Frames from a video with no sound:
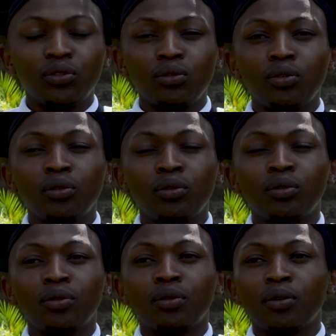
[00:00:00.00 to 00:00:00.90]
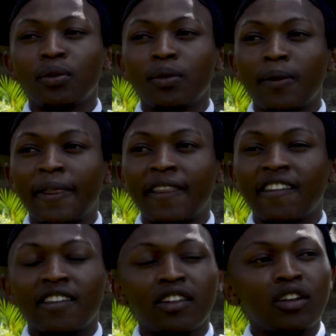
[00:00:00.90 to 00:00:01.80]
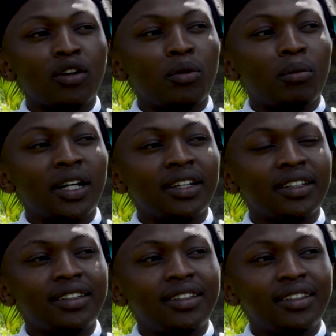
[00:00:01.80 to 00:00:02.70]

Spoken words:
to my